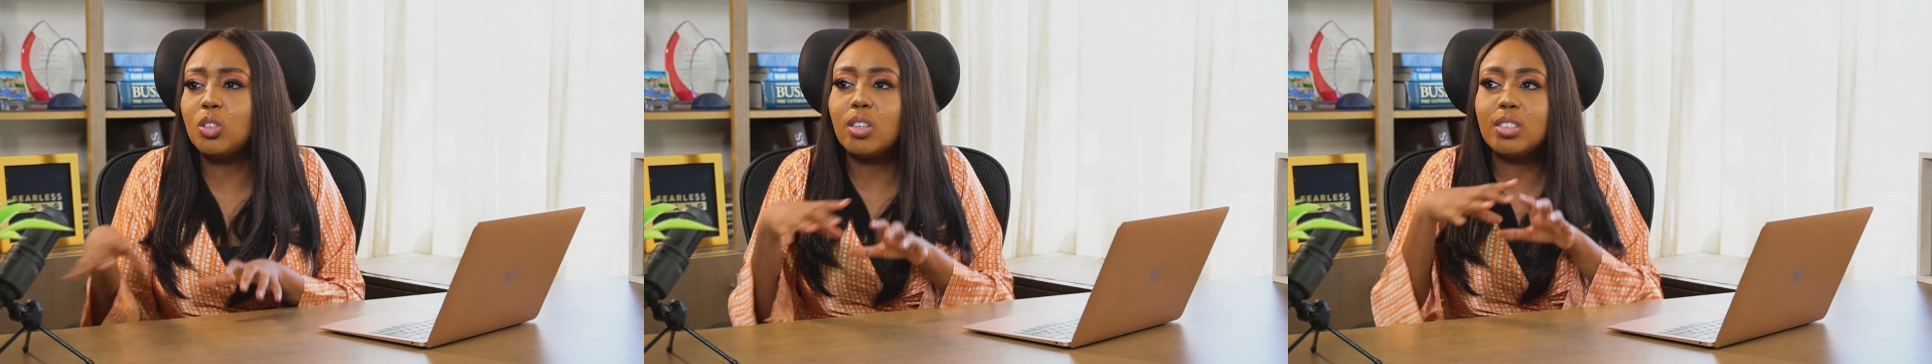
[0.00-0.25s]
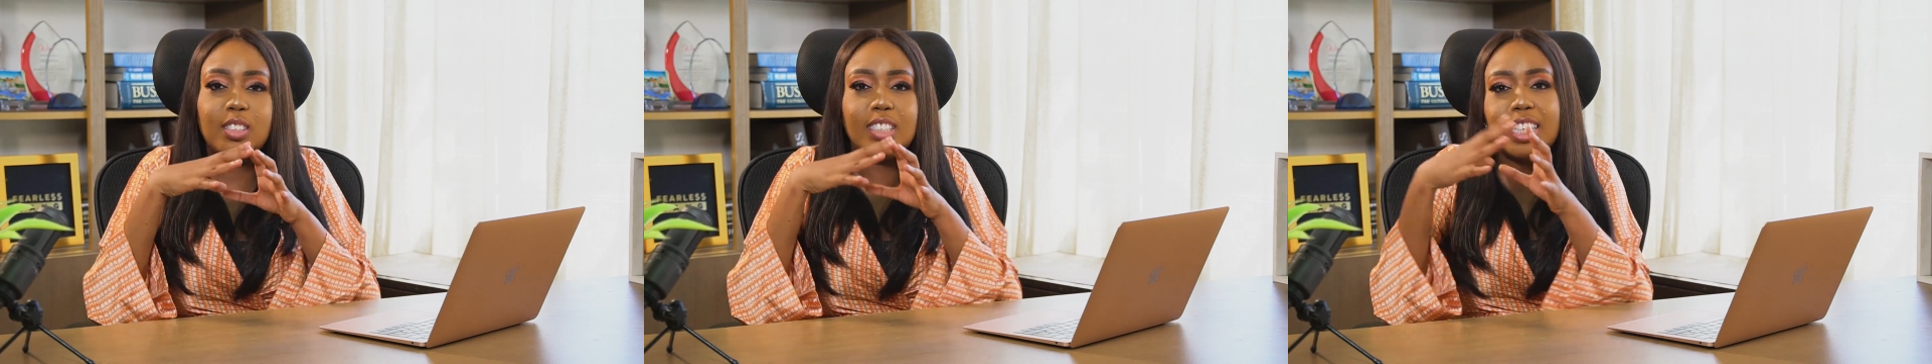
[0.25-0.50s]

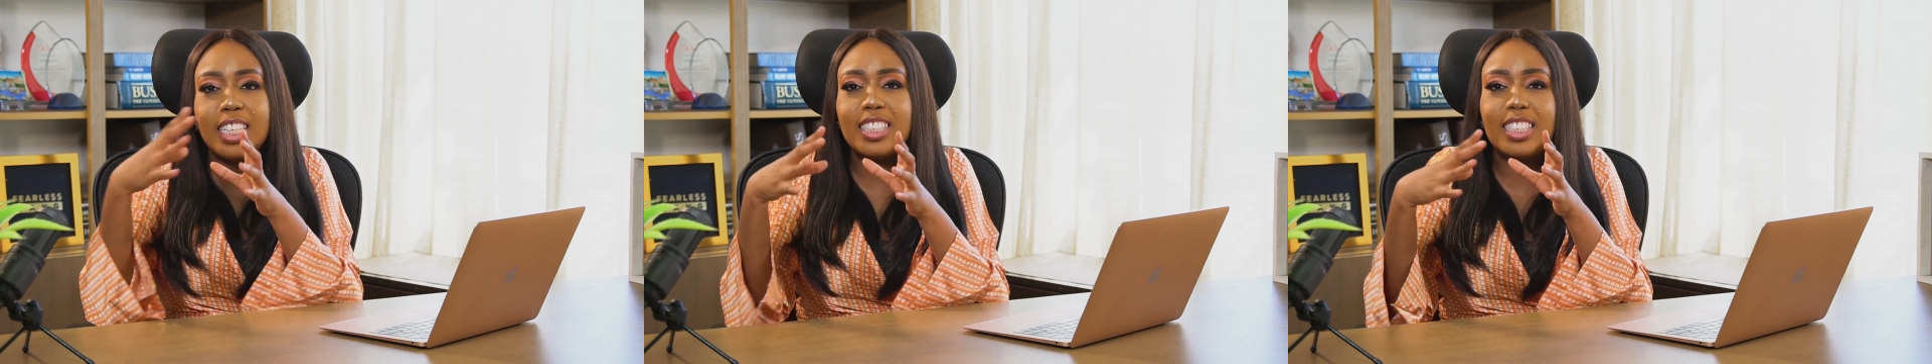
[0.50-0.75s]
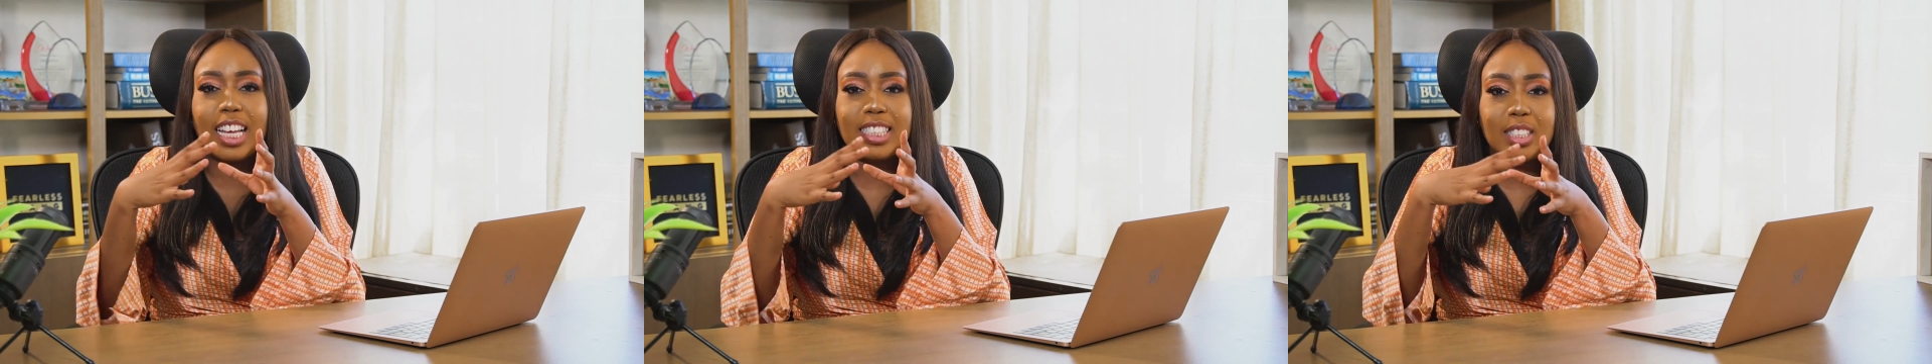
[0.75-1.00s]
just see
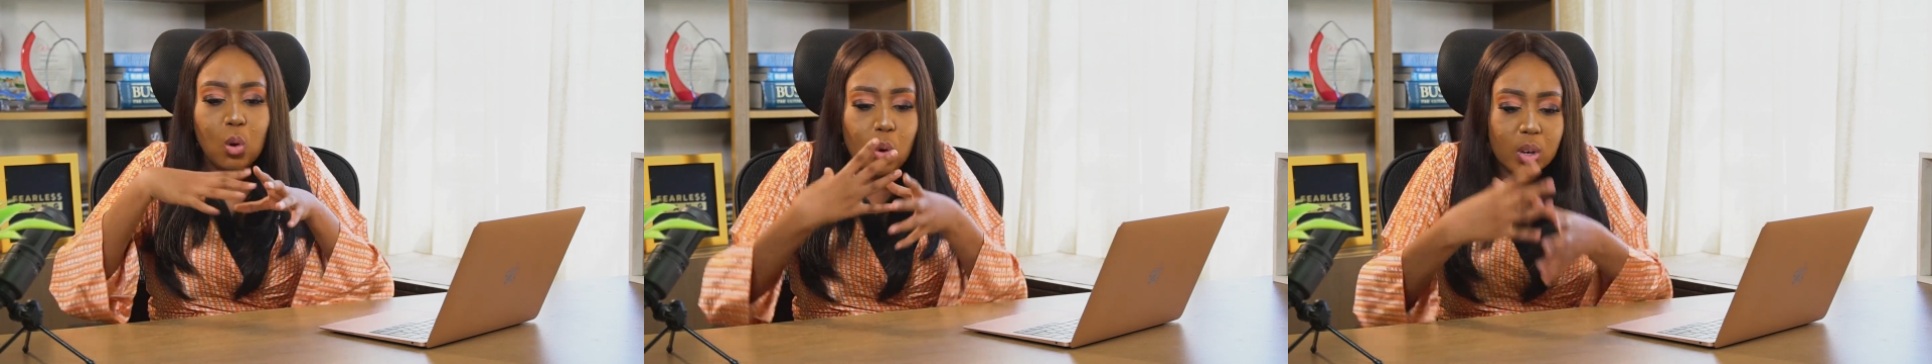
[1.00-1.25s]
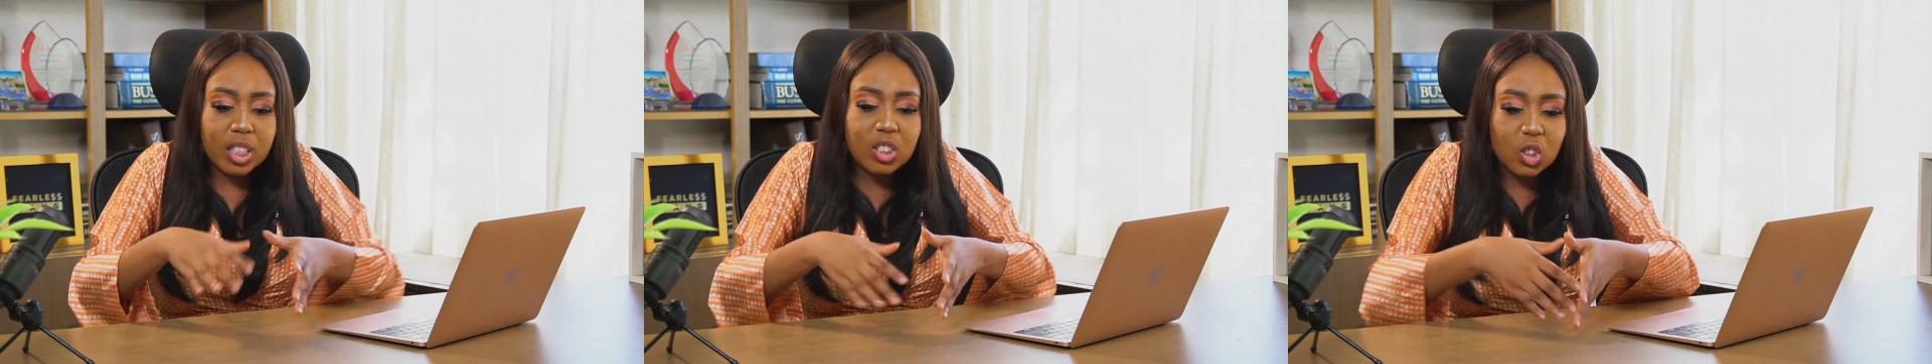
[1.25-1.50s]
it as,
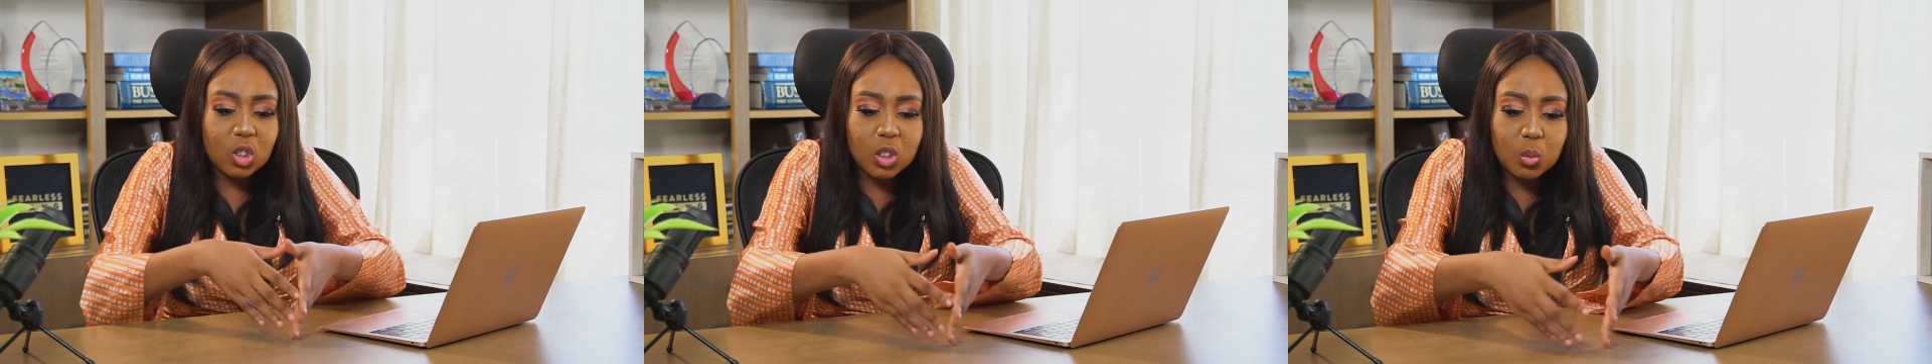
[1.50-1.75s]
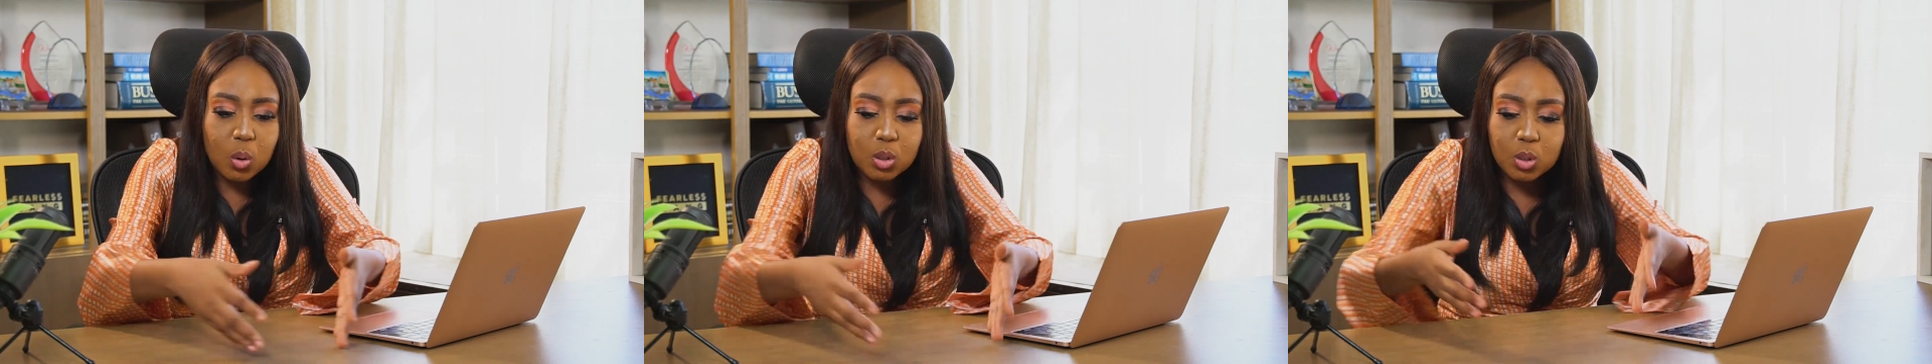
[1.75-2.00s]
this is
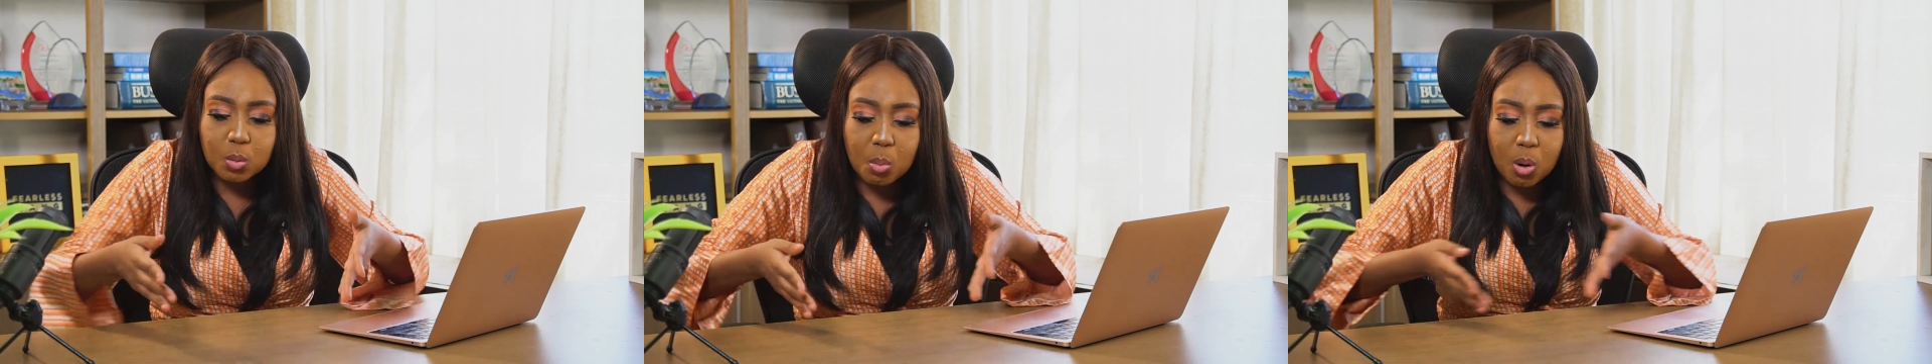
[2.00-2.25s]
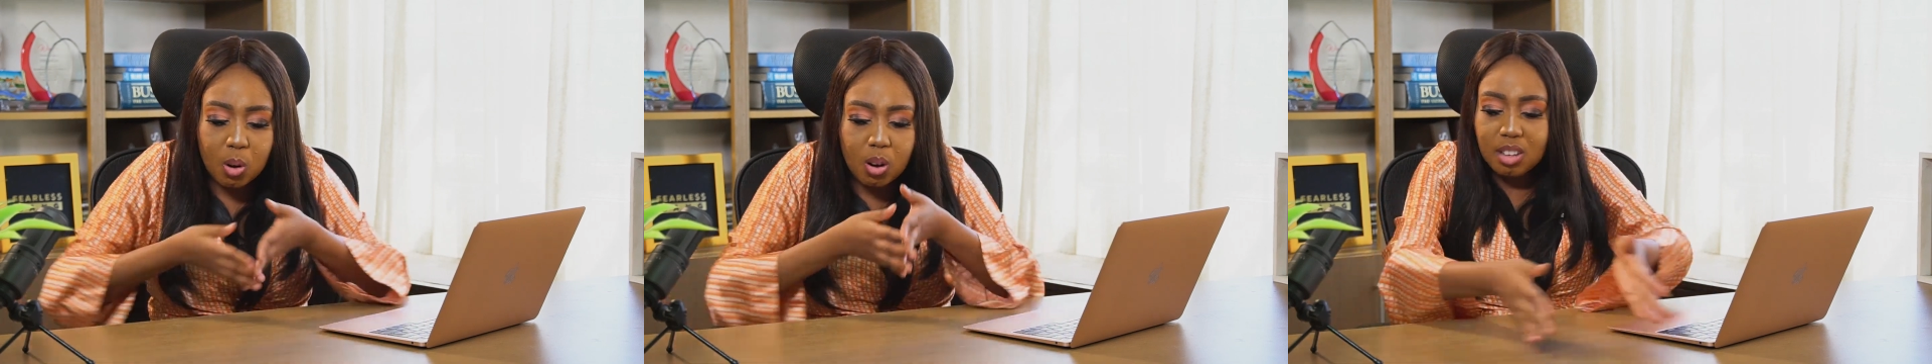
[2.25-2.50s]
just one
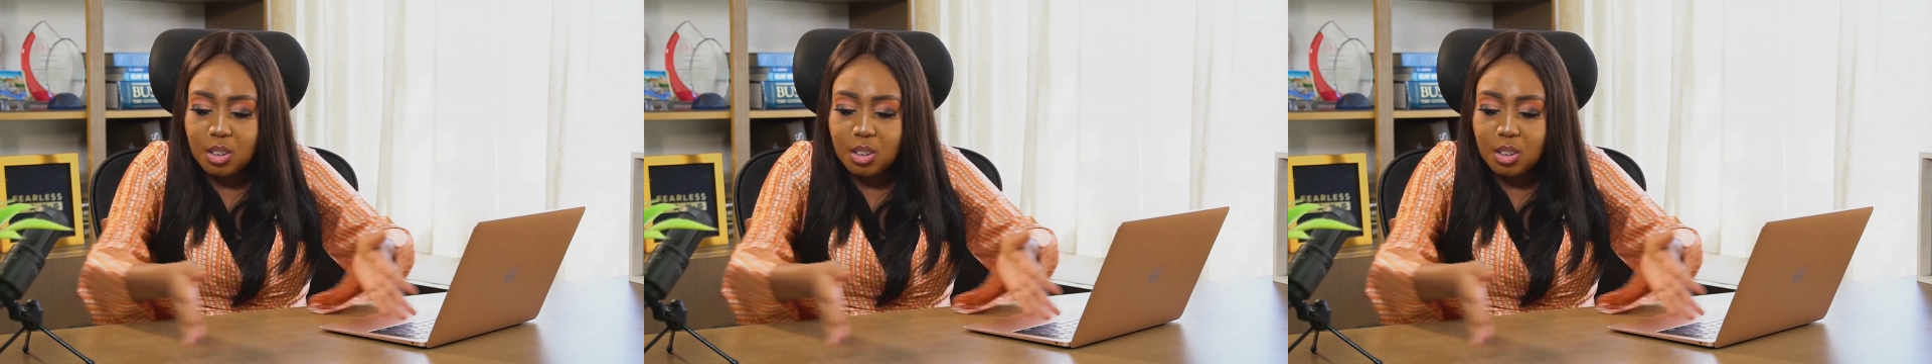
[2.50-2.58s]
small,